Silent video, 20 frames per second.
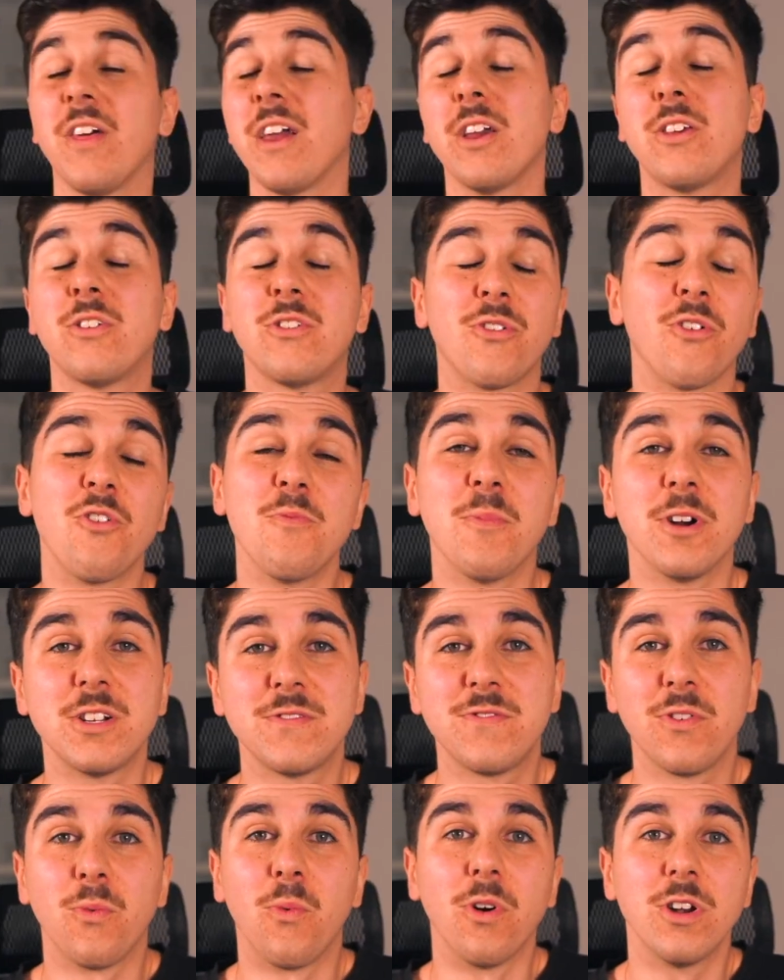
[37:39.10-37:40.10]
Thanks so much
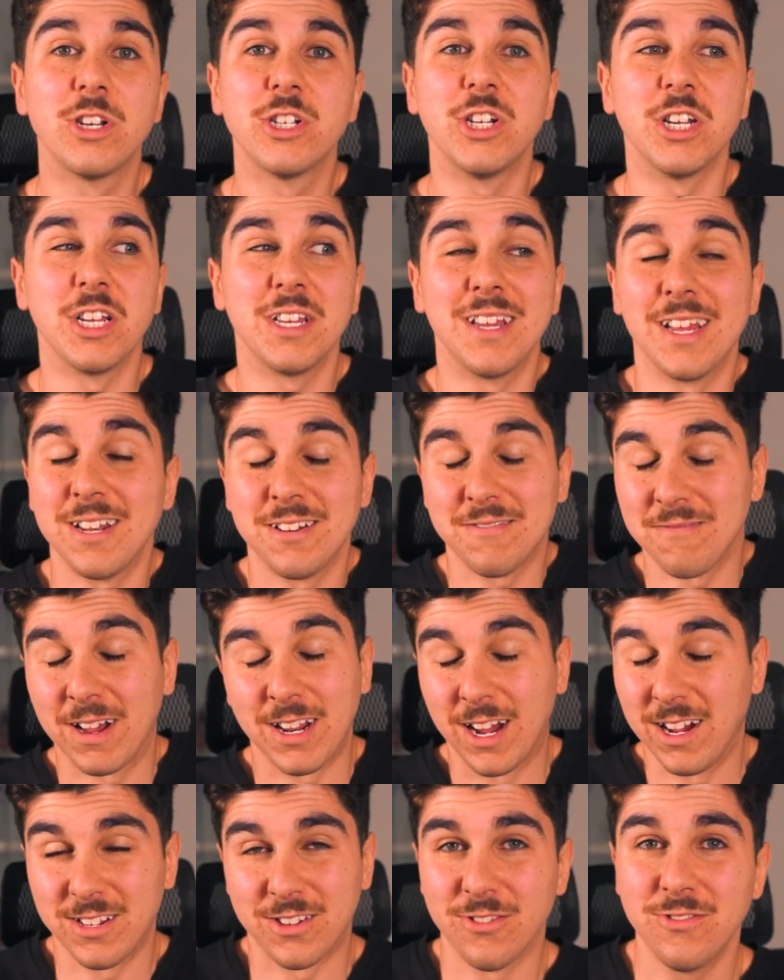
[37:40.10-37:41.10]
for watching, and
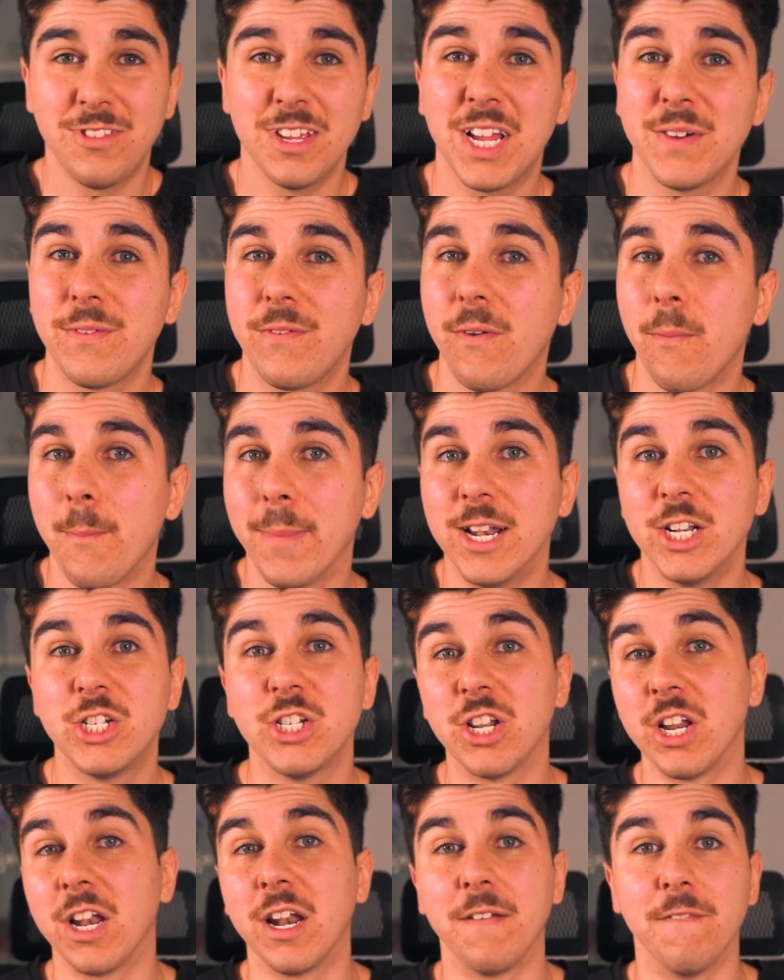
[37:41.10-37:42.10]
I, I don't think I've even
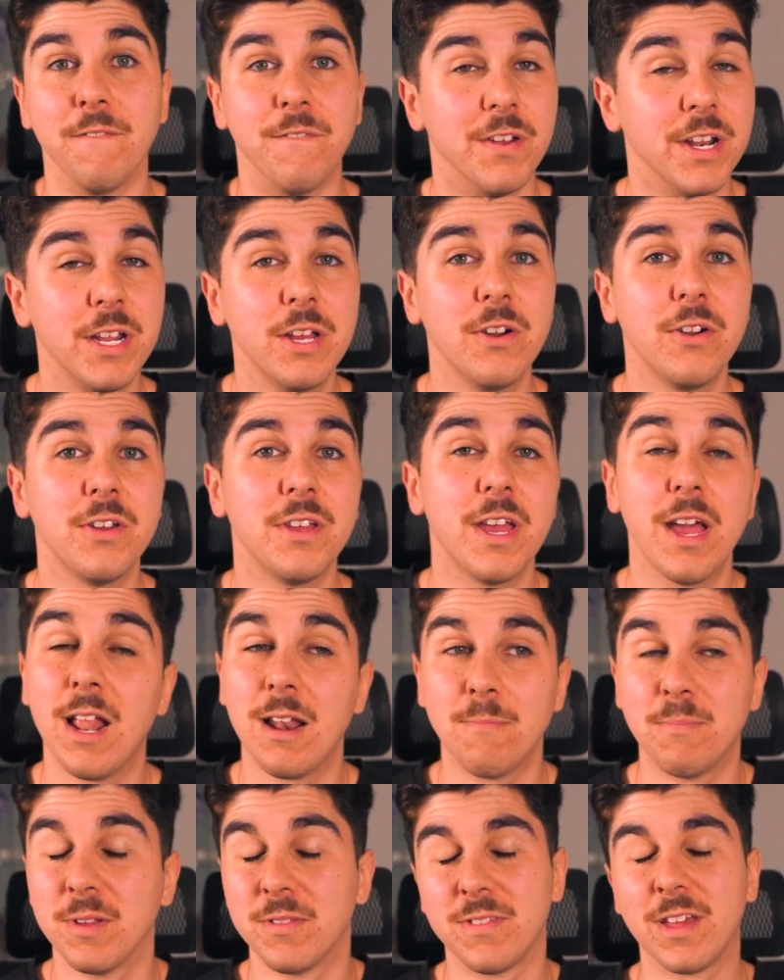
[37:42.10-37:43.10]
mentioned it in a video yet,
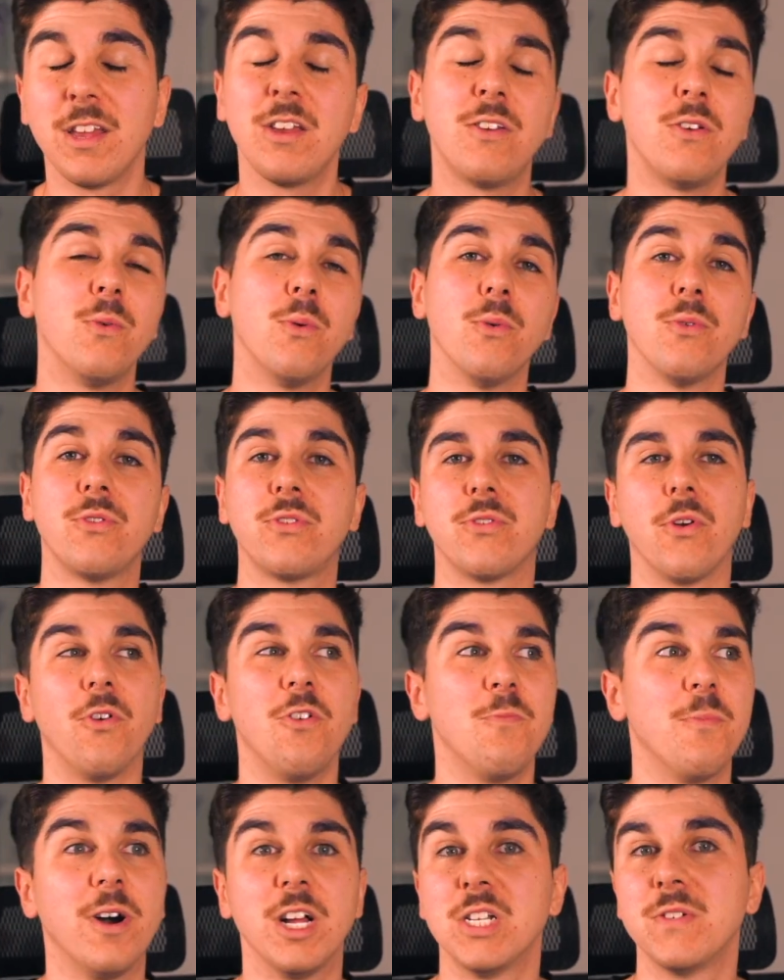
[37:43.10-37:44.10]
but thank you all so
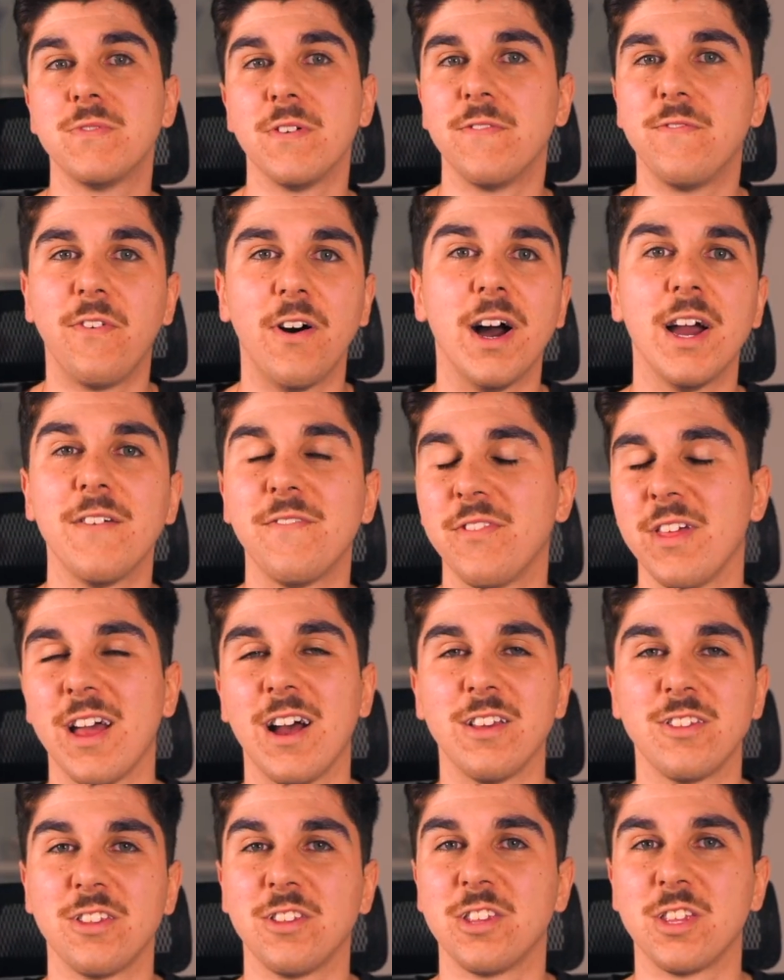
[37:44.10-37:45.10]
much for
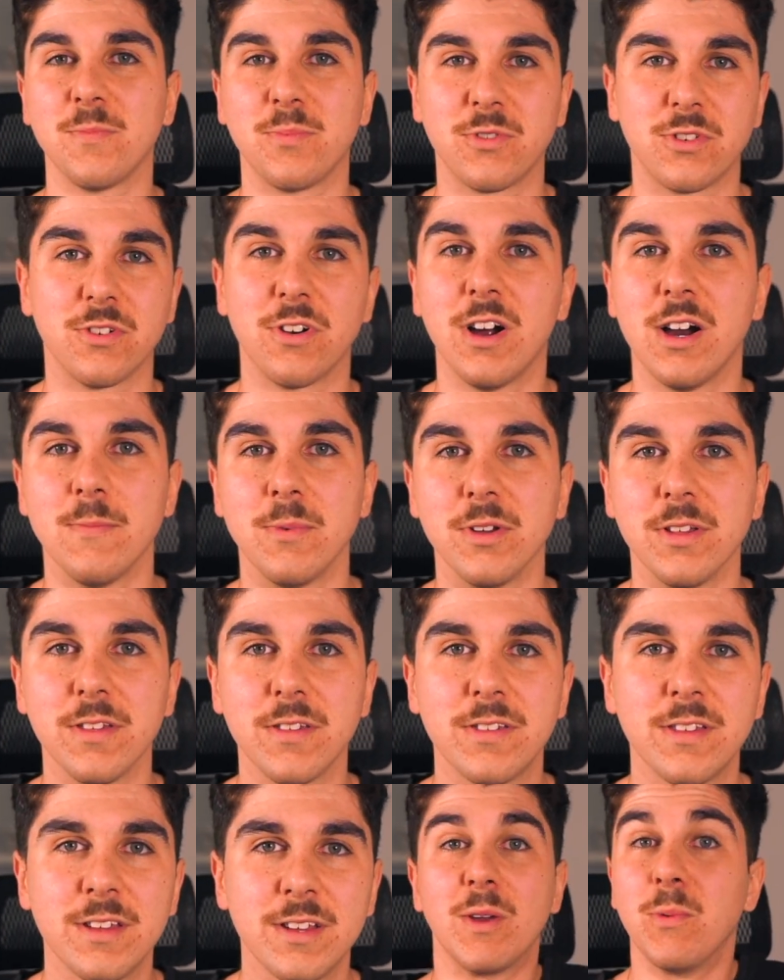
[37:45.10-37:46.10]
5,000
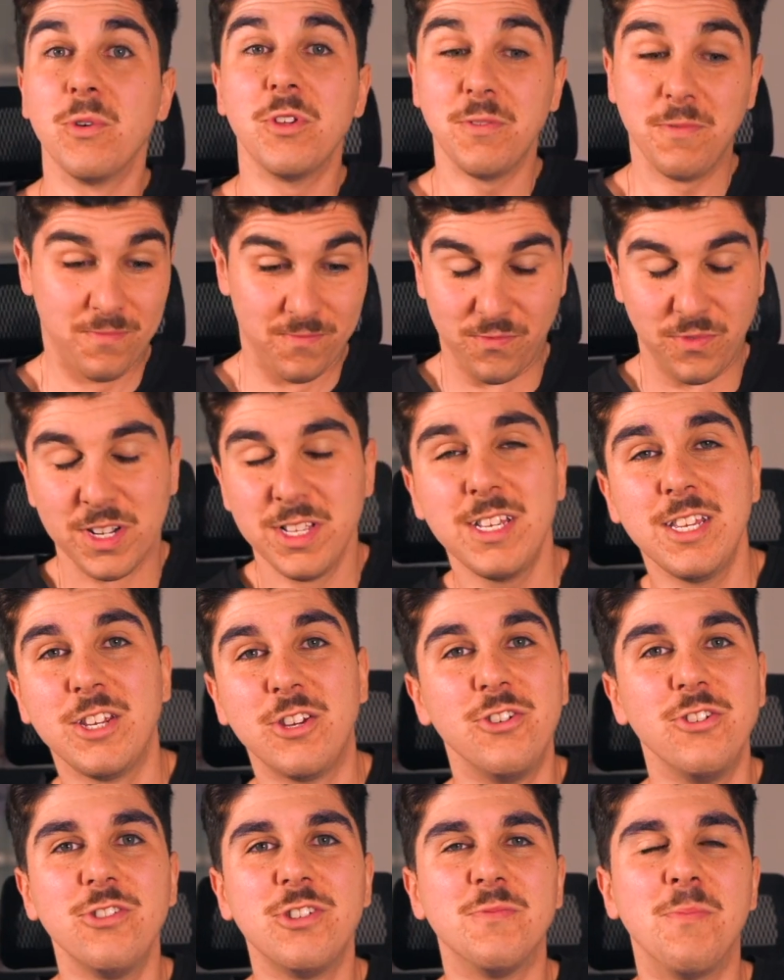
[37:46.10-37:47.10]
subscribers. It was a really
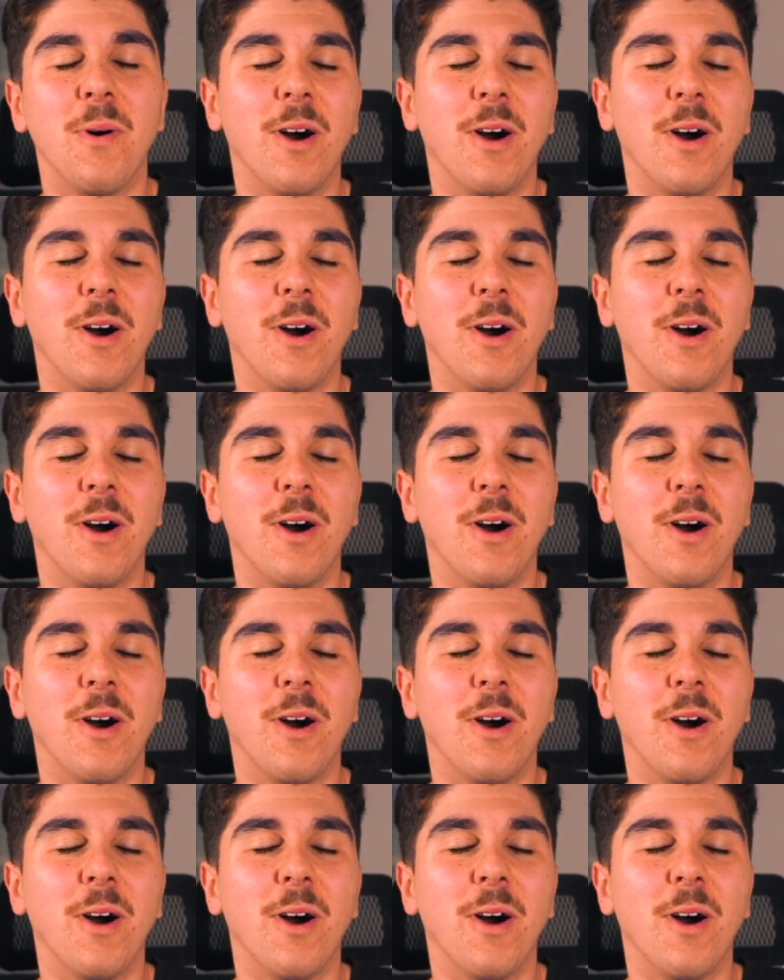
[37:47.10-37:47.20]
huge